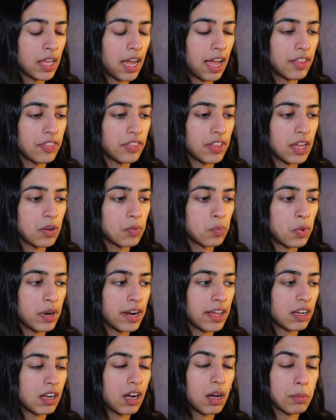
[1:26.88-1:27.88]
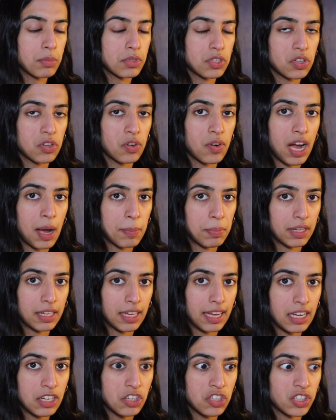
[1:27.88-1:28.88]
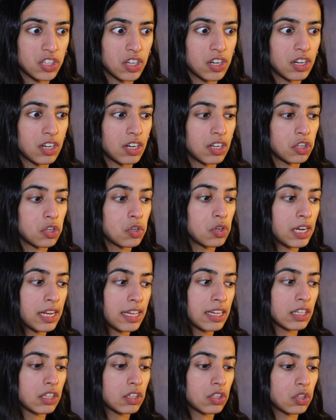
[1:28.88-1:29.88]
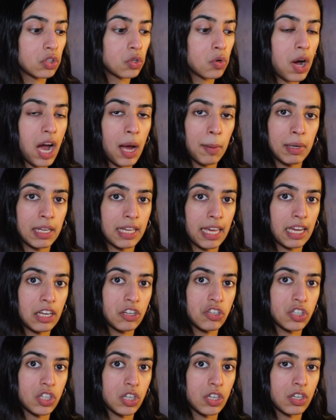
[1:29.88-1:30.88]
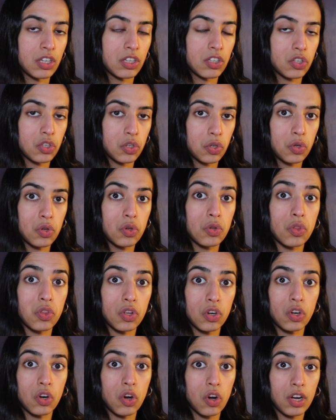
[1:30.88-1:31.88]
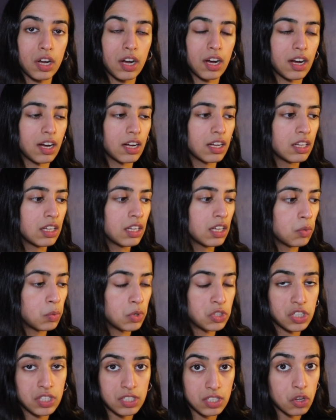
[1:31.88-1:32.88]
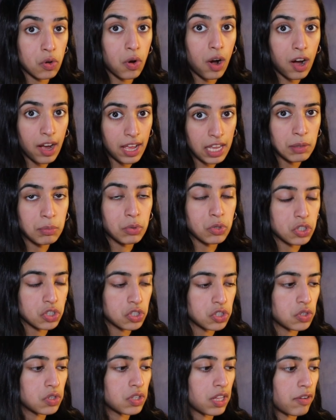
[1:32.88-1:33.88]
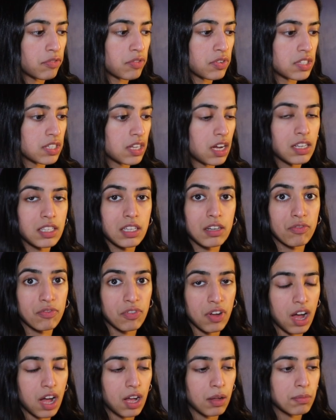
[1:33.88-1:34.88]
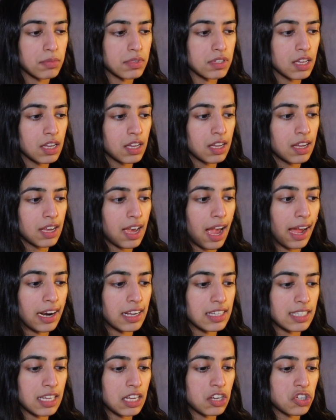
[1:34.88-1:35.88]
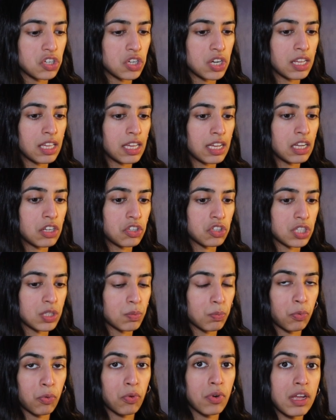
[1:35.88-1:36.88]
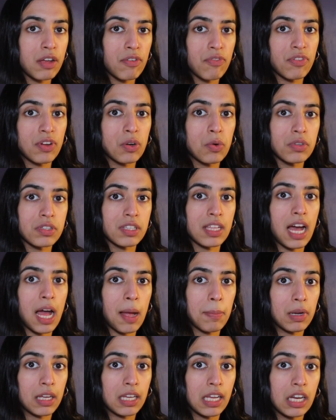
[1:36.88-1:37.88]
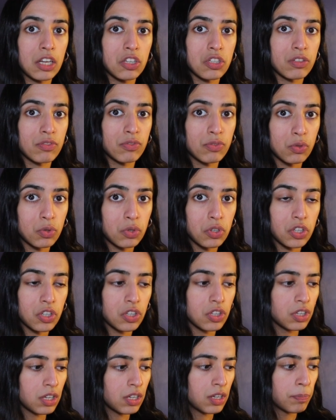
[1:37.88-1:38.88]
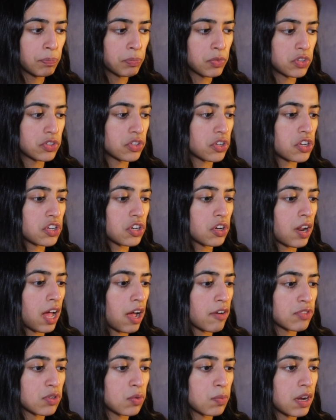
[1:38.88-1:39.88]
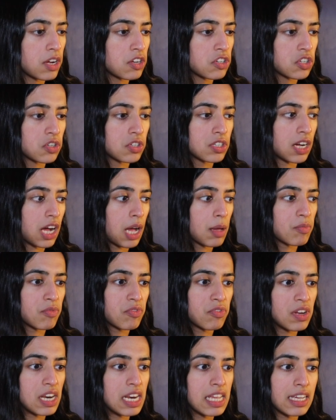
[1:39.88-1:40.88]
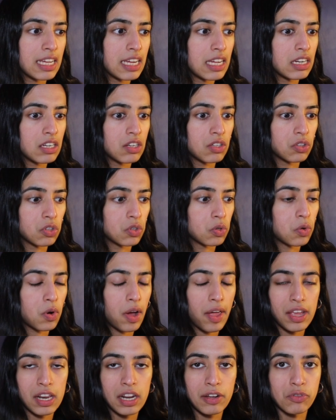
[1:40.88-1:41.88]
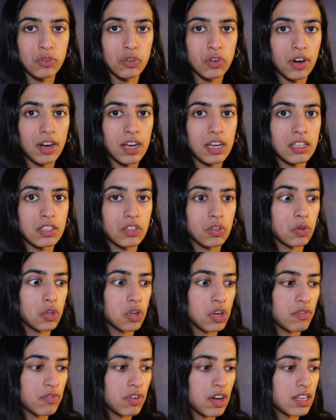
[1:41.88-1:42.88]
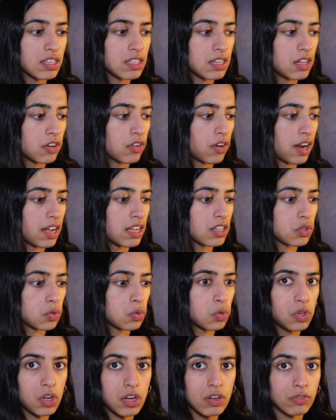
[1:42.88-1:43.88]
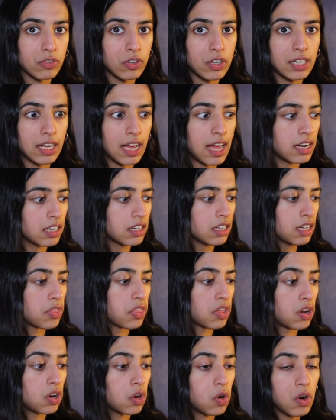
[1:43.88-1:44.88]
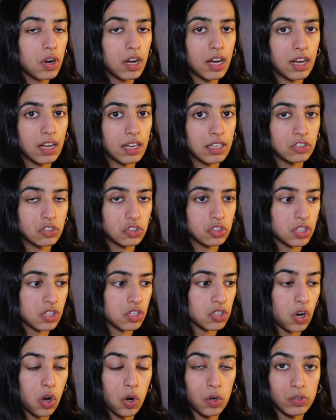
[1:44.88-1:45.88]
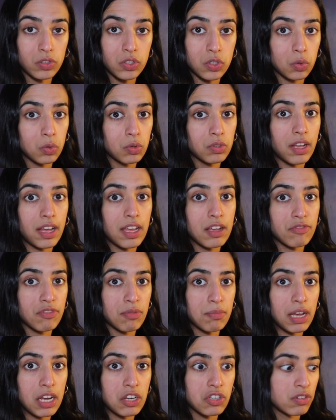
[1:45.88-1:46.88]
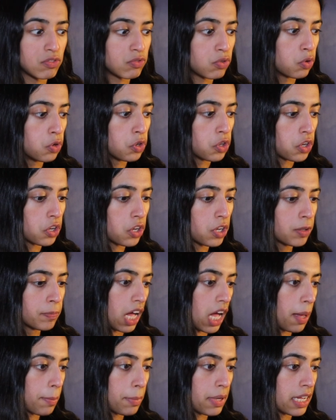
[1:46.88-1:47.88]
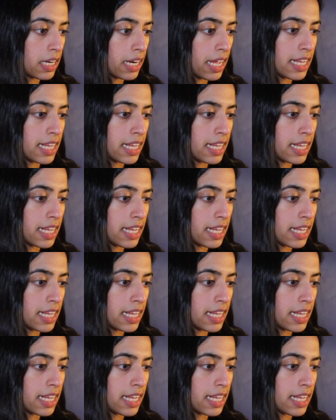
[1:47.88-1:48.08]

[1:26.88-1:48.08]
And then when it comes to your application, you link your application to the locker, which is, you are able to do that for certain firms. And essentially it just pre-fills that application for you. So you don't have to waste your time filling in your A-level grades, your university grades all over again. The locker just holds all that information for you. I mean,